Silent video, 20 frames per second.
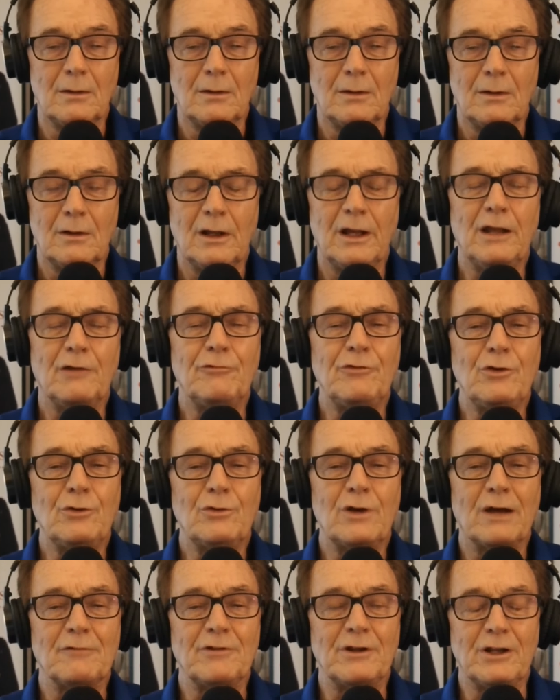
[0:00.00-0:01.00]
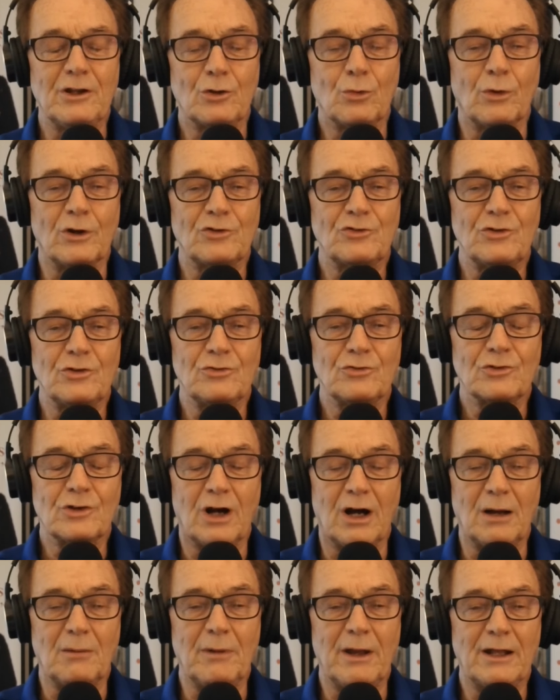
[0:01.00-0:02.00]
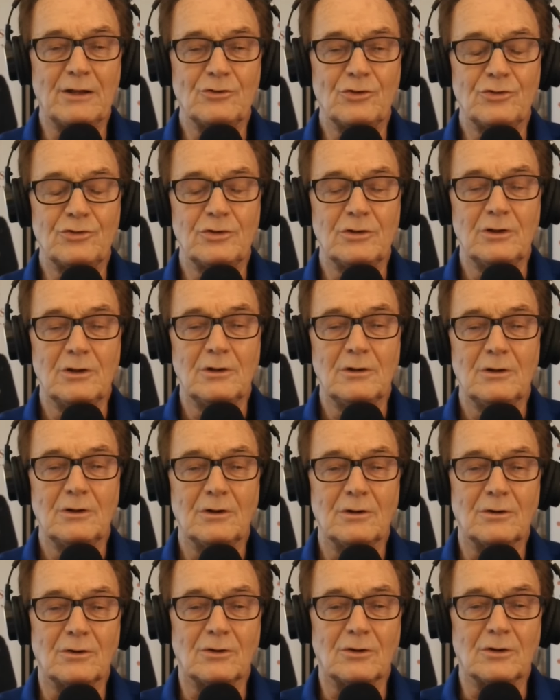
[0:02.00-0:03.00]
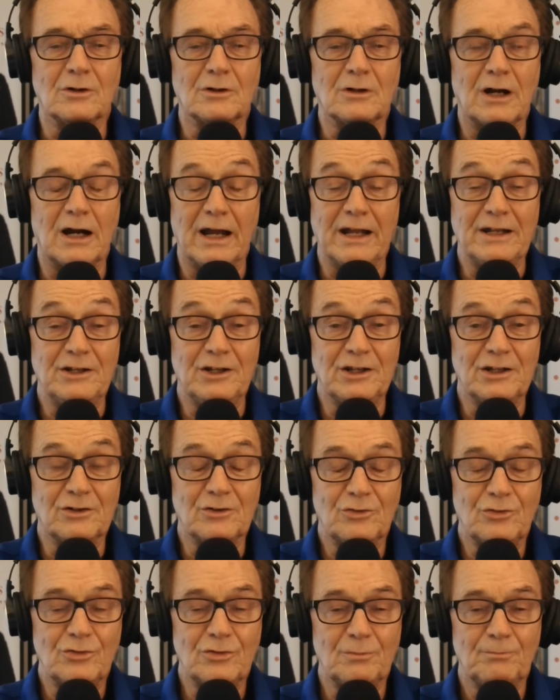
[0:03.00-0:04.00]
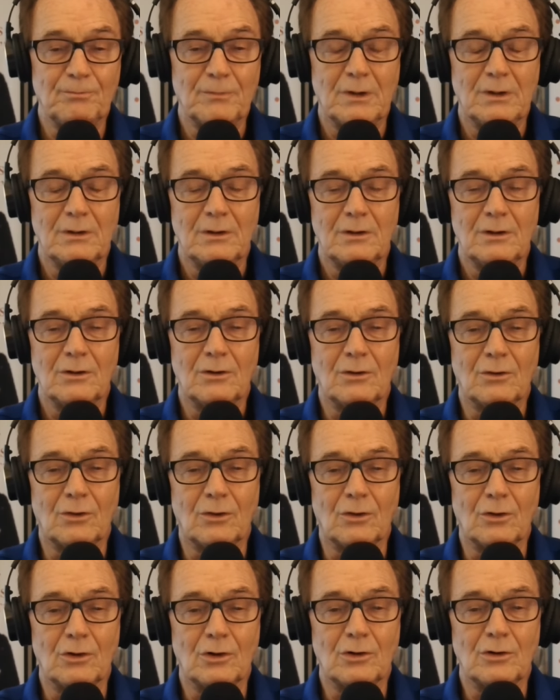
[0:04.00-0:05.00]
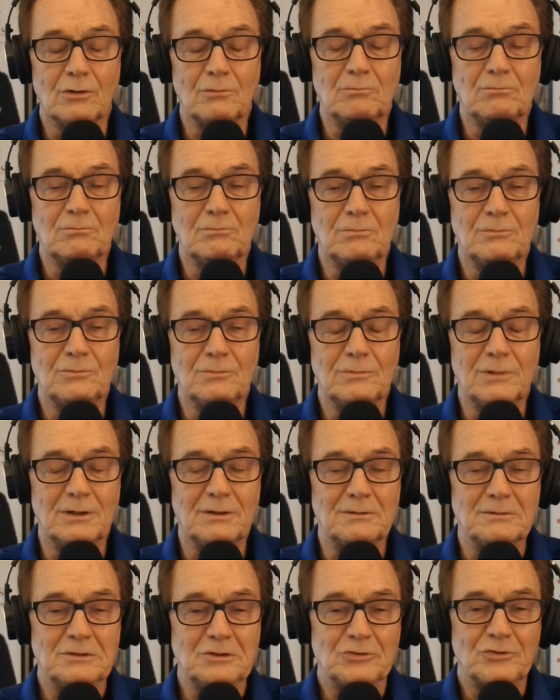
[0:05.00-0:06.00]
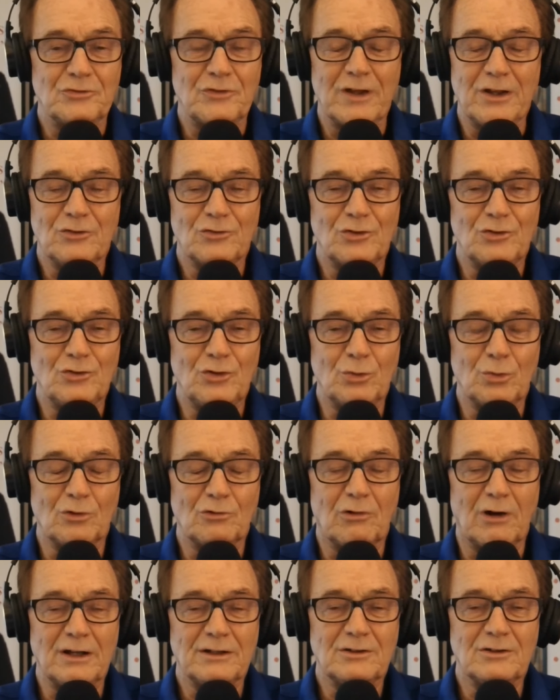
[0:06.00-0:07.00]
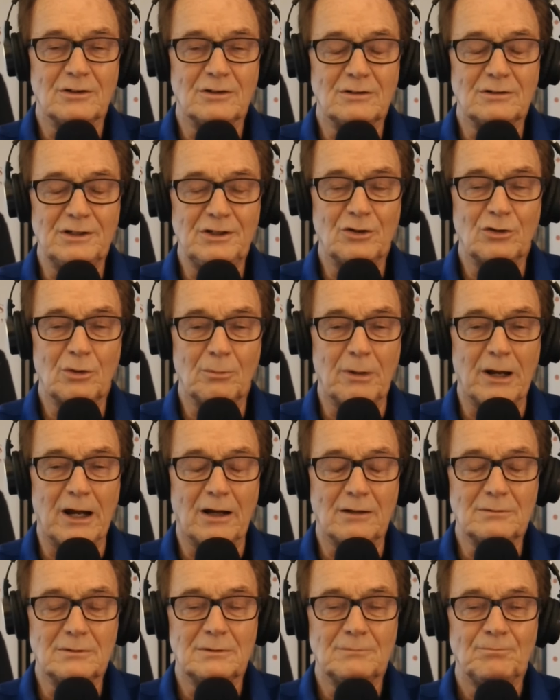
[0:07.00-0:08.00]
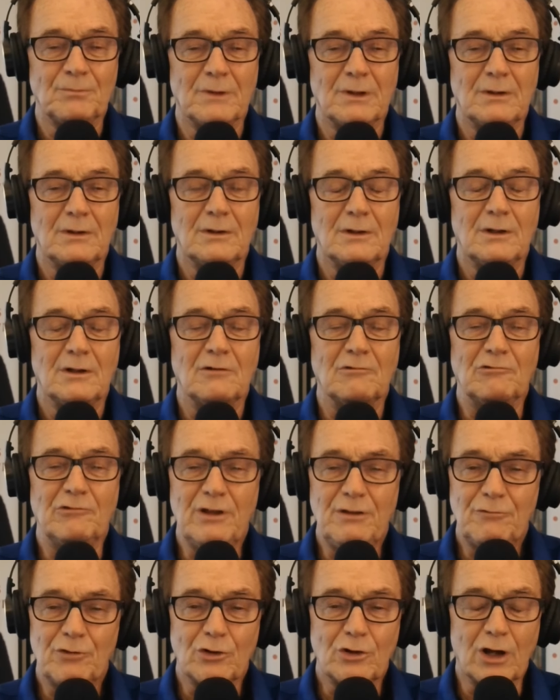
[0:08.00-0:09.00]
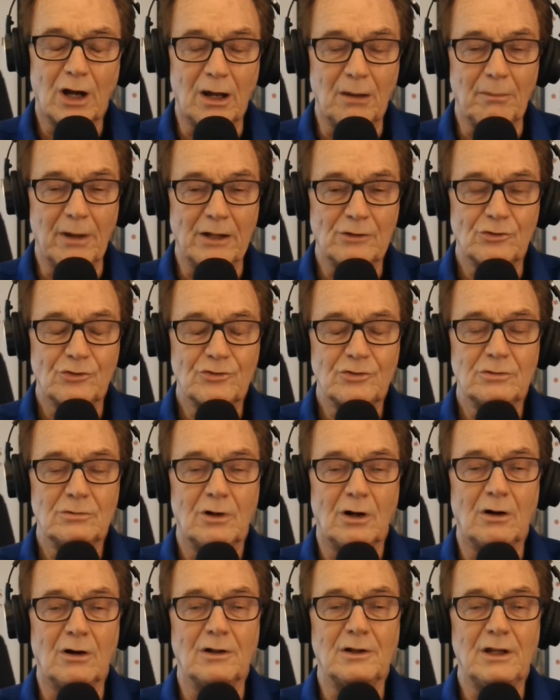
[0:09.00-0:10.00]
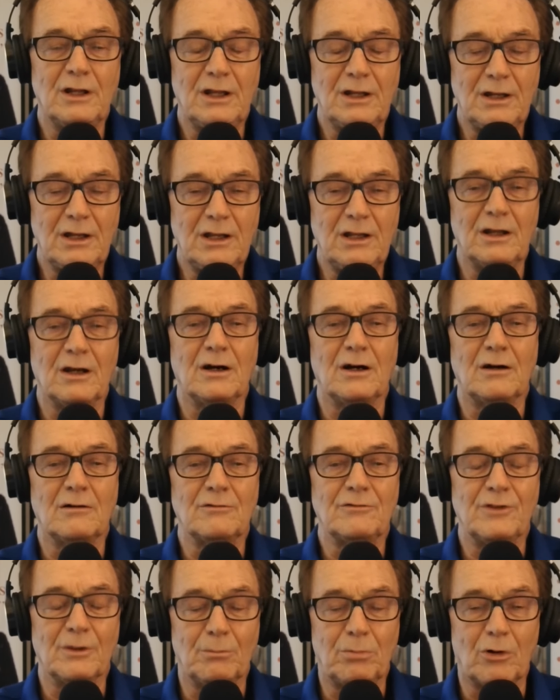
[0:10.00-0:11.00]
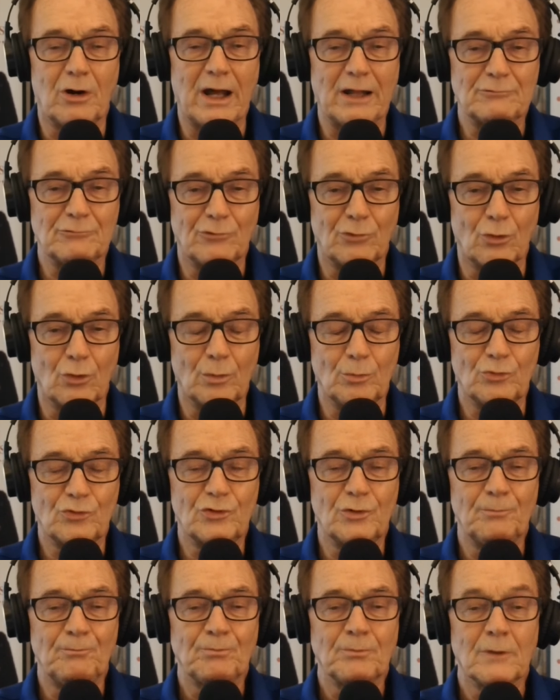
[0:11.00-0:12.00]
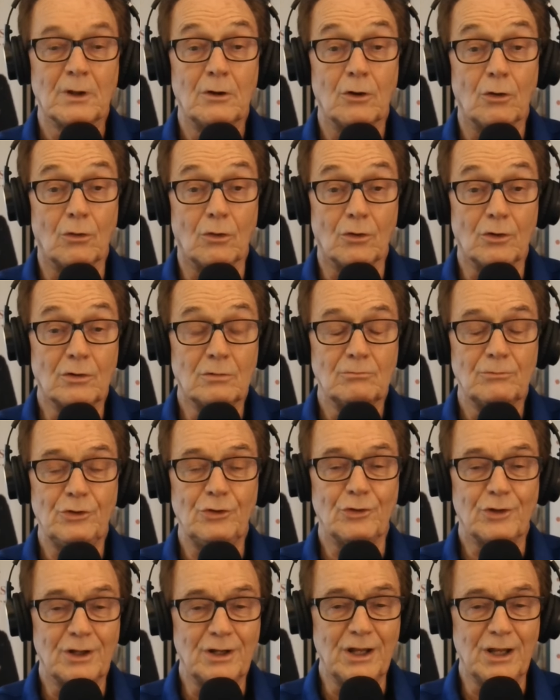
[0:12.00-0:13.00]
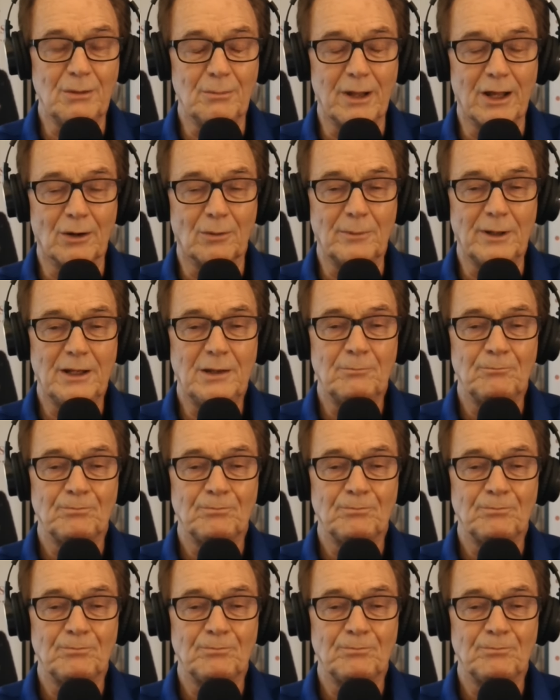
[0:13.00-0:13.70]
If you have any questions, comments, or ideas, or just things that you would like to hear about, leave your comments on any of the platforms, or you can email me,